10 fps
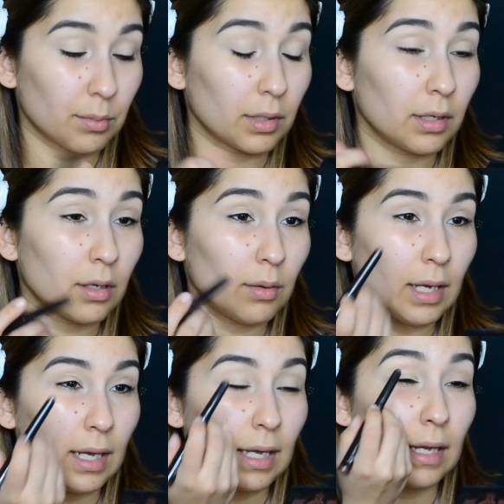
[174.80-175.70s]
so I'm gonna
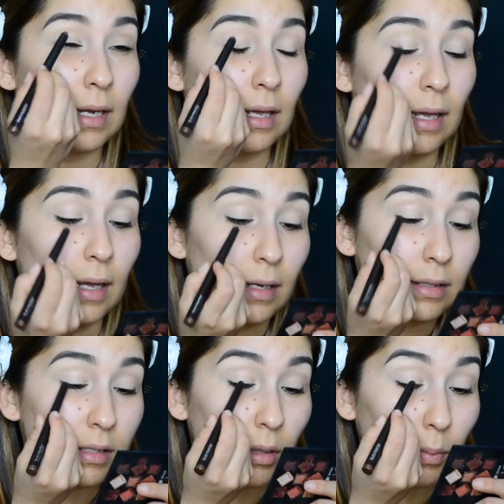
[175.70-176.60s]
go ahead
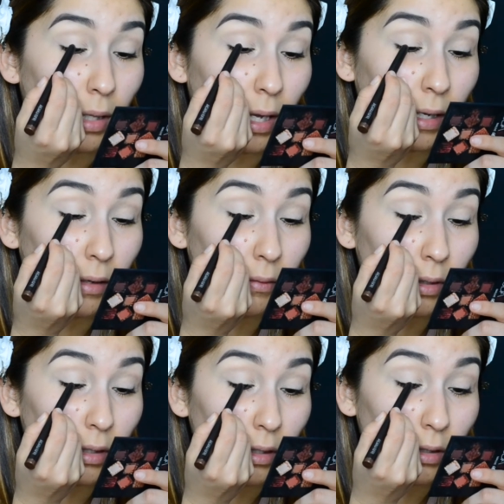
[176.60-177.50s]
and apply
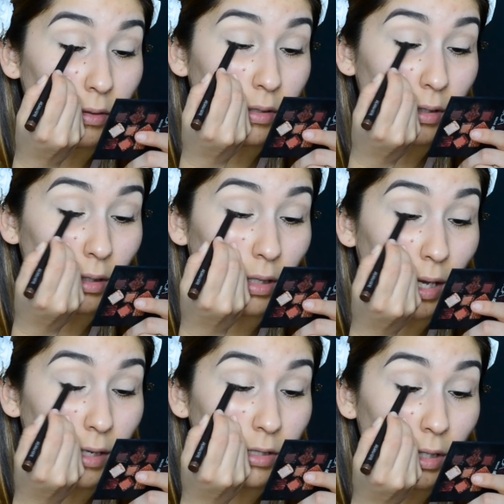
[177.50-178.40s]
it really close to
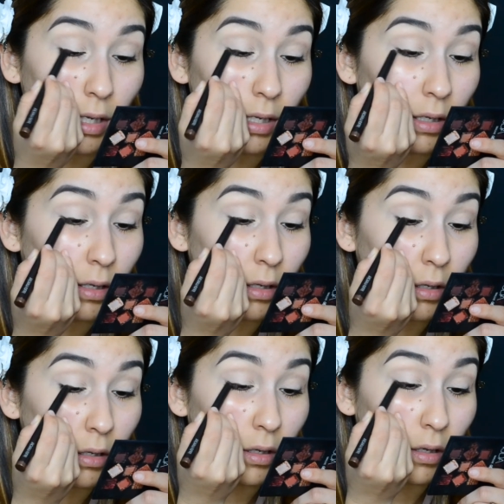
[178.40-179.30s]
the lash line.
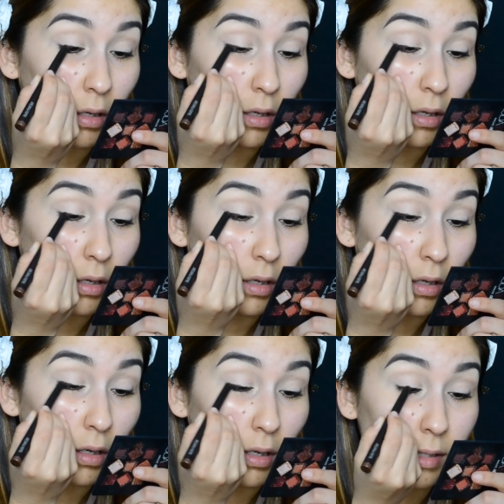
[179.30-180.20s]

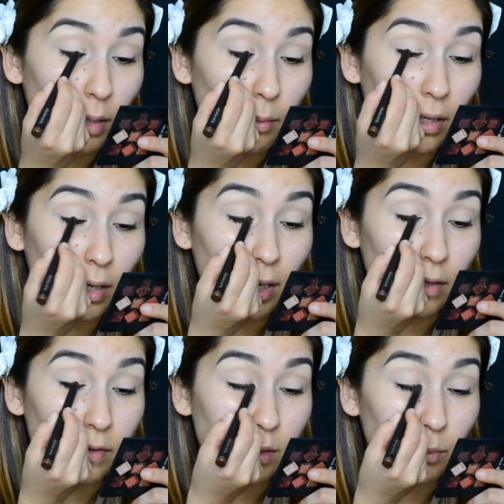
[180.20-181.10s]
So I'm gonna
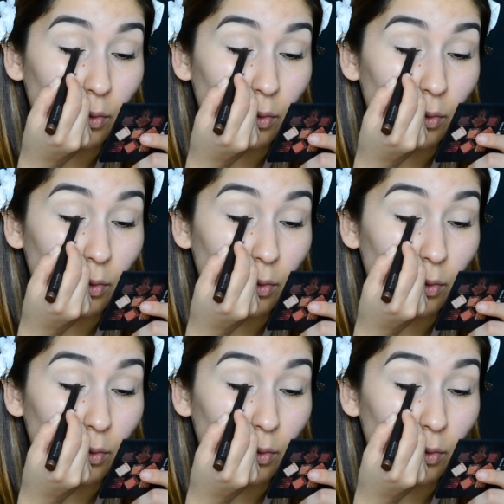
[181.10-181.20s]
kind of